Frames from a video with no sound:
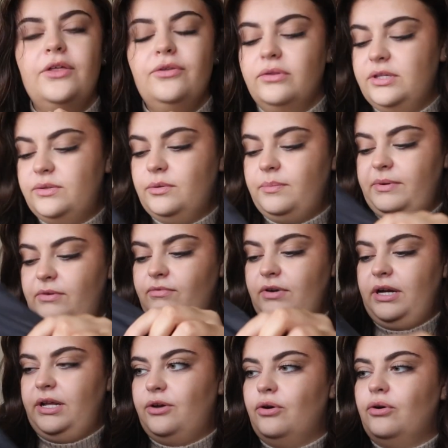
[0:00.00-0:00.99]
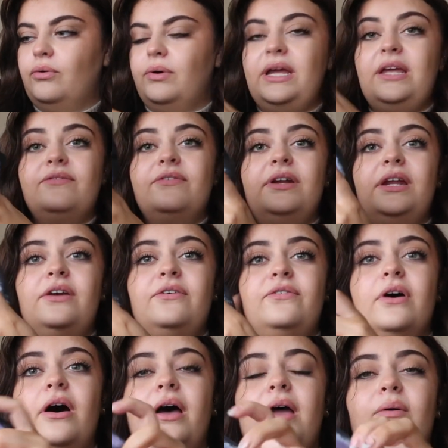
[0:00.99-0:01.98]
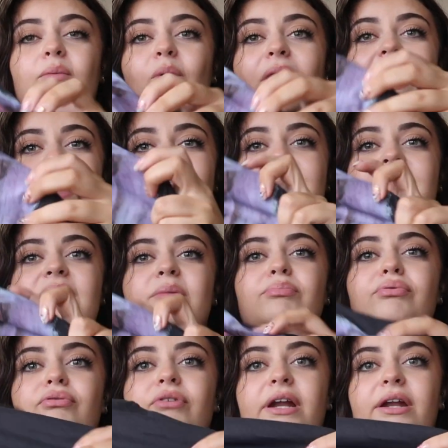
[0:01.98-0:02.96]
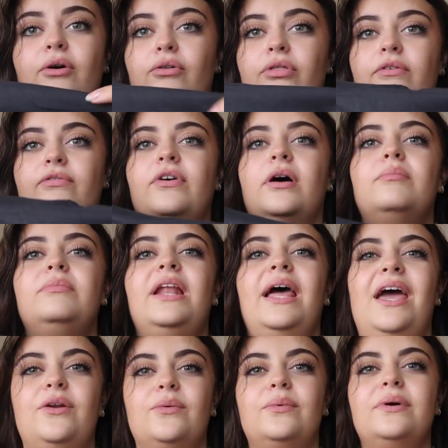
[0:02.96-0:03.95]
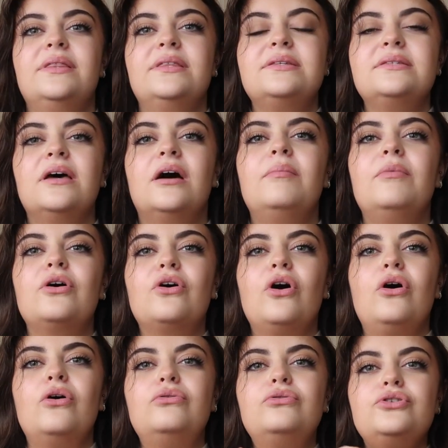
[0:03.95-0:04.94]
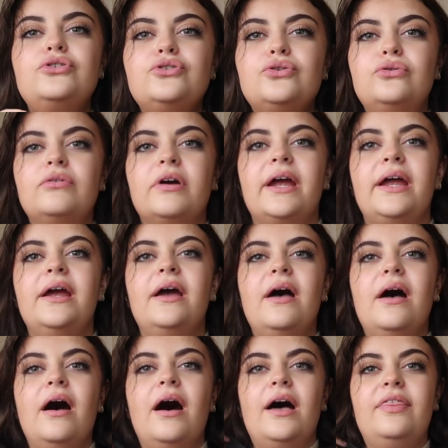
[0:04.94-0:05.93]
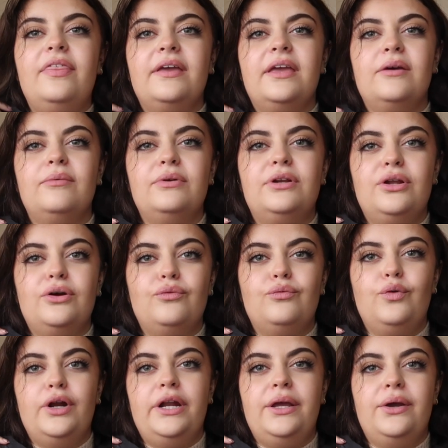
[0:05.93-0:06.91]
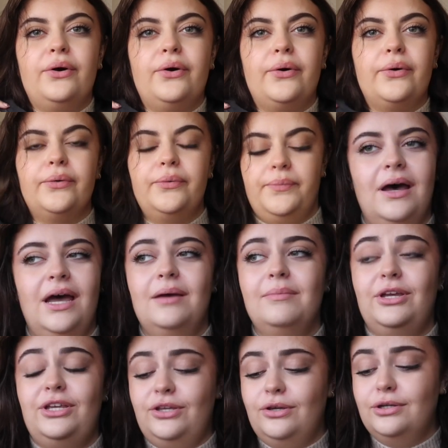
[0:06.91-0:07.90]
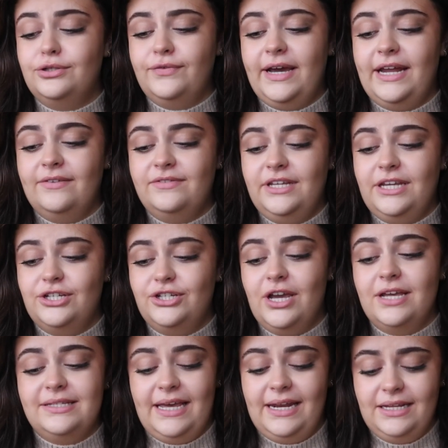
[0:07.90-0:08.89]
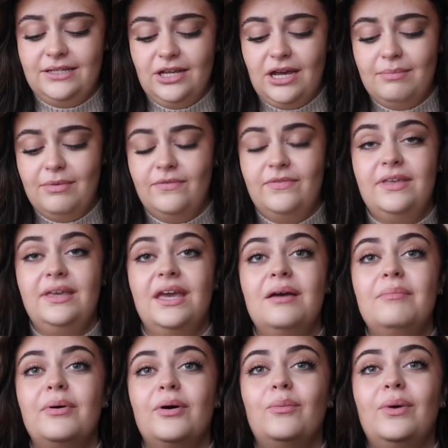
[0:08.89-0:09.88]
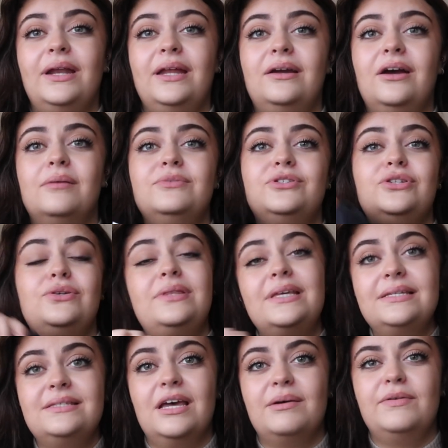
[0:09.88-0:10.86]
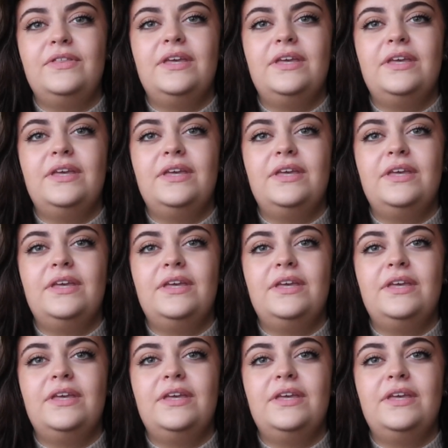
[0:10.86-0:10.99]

I thought this would be really cool even if I wear the print on the front lid with some gold jewellery. I think it would look really cool. I am a huge fan of t-shirts any time of the year but when it comes to this time